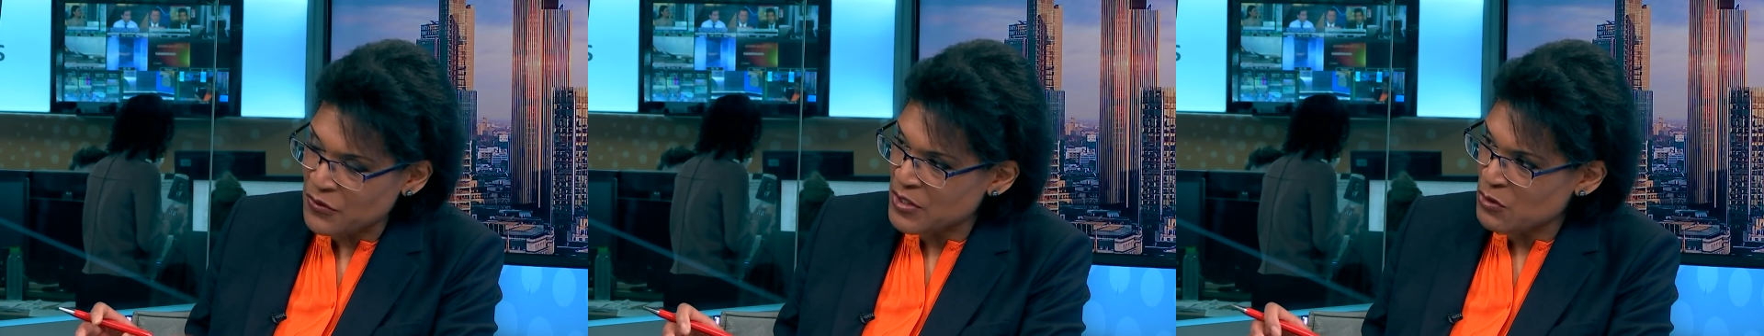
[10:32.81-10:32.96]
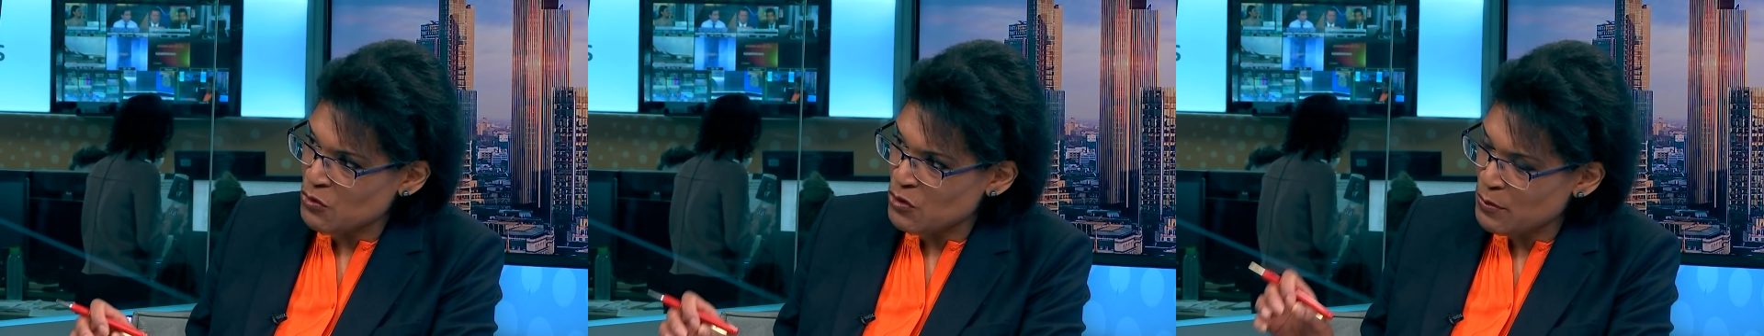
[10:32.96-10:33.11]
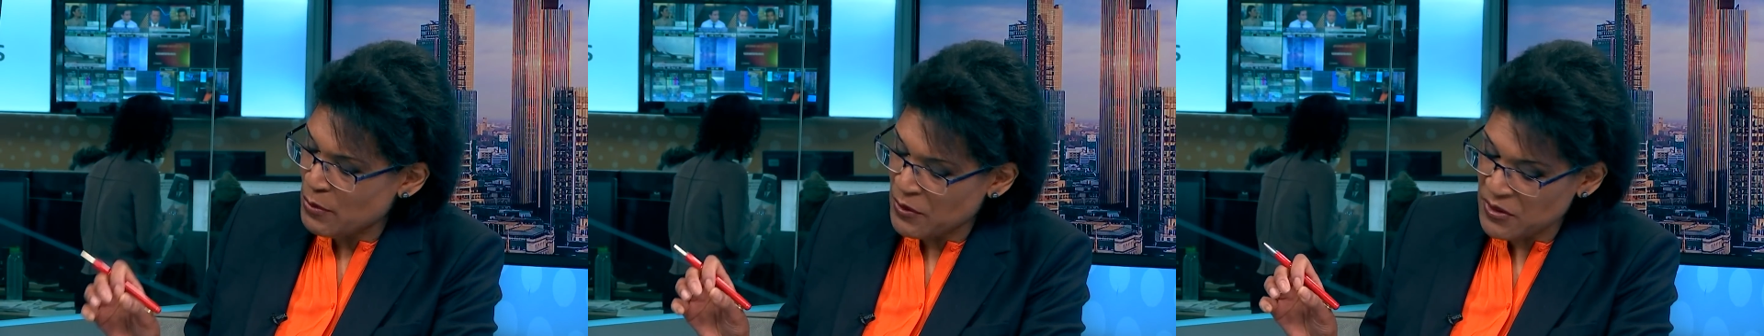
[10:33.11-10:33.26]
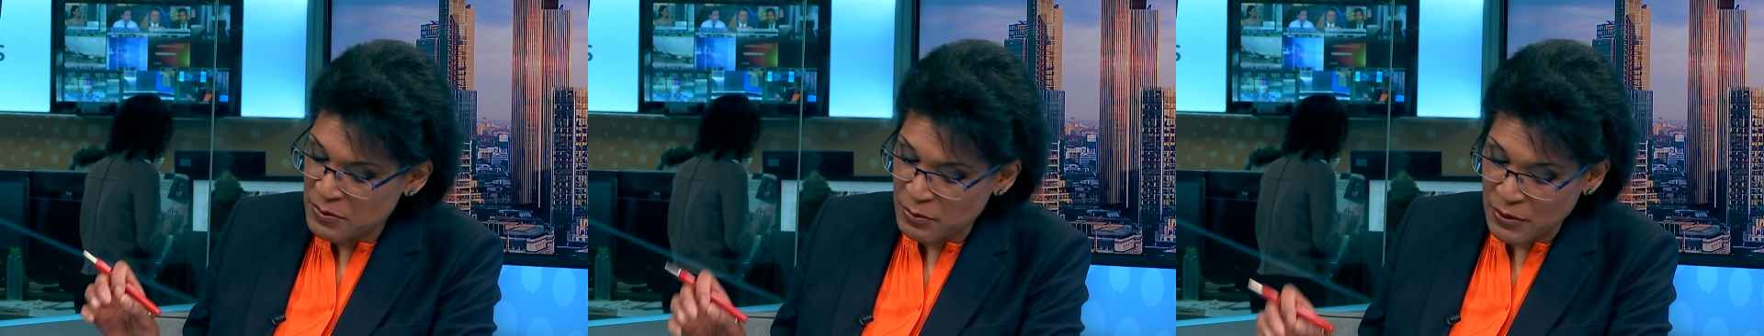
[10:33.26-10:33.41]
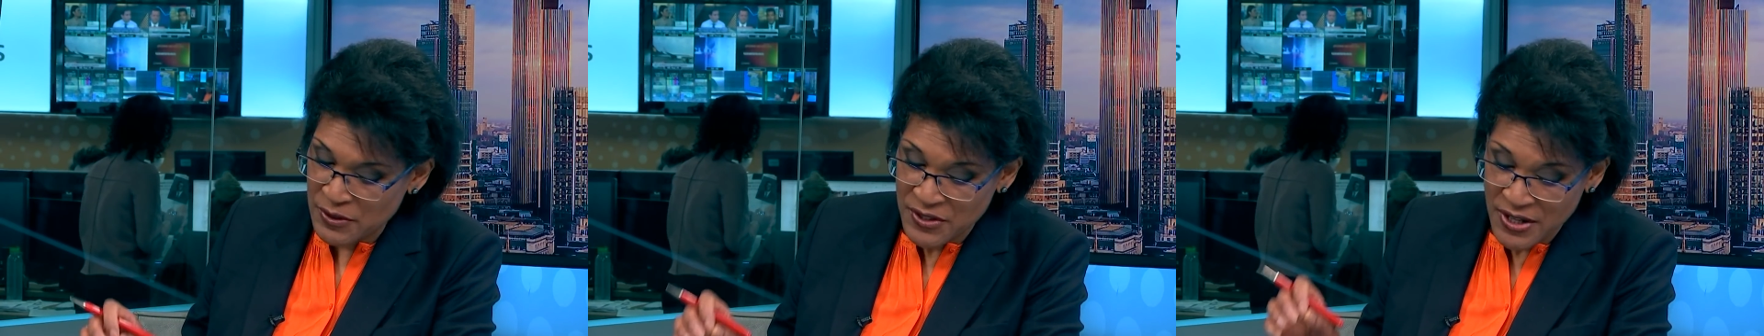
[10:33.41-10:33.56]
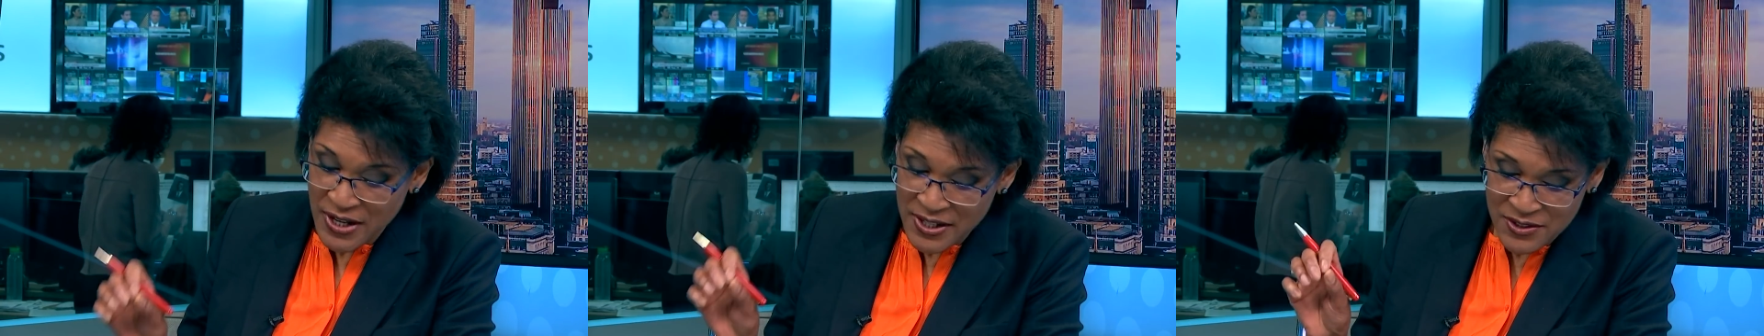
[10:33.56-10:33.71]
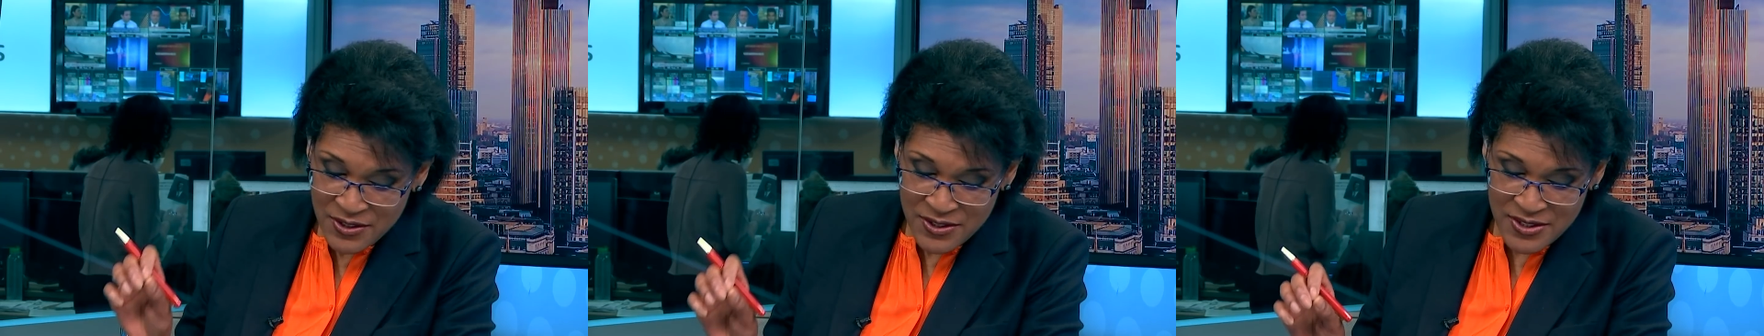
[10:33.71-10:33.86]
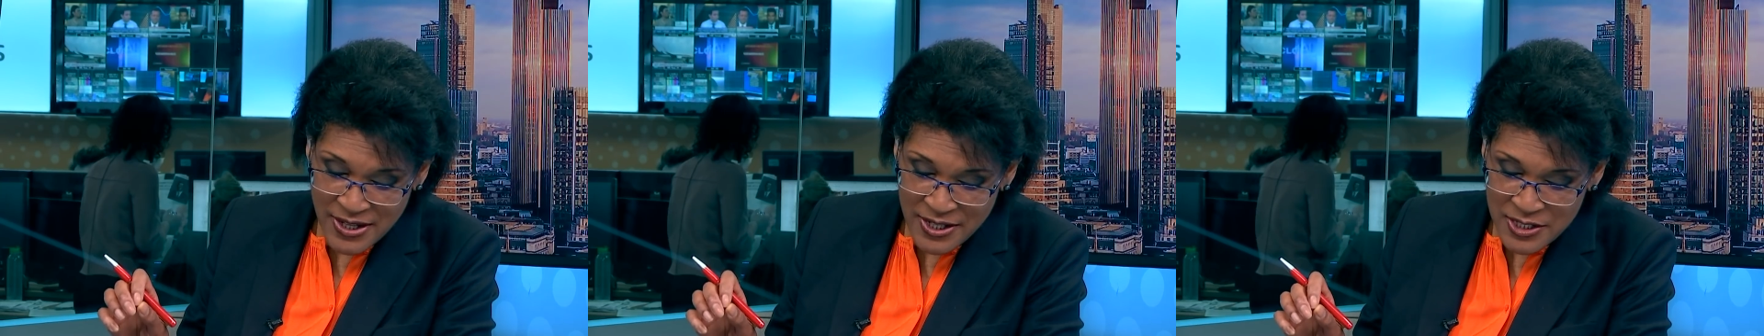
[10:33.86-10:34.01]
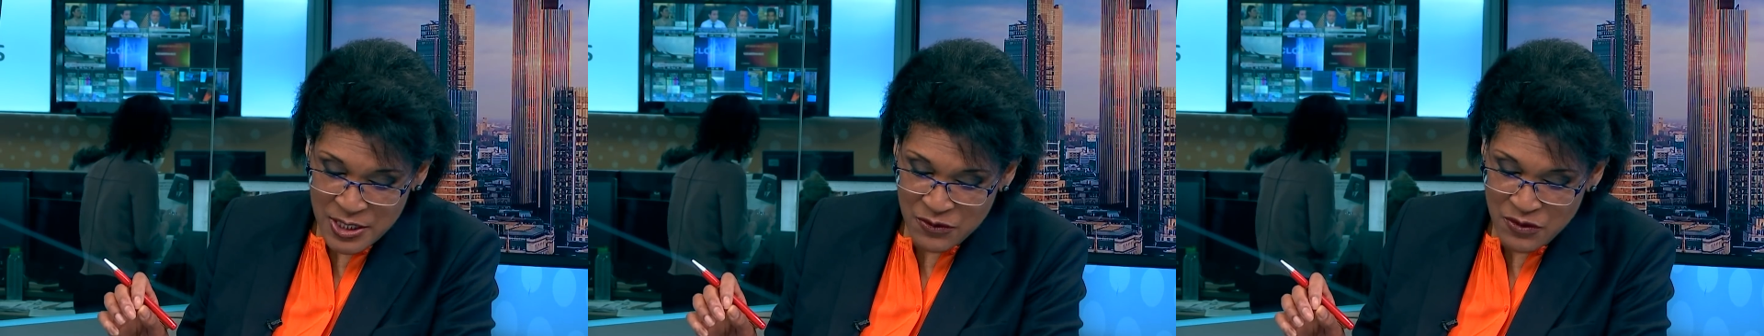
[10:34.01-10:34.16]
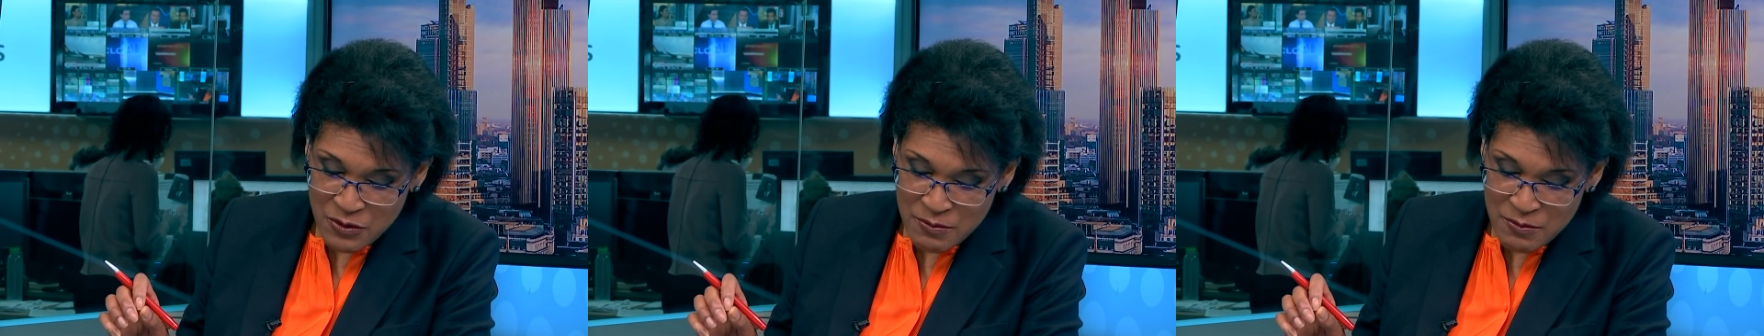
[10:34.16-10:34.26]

it's responsible, as I understand it,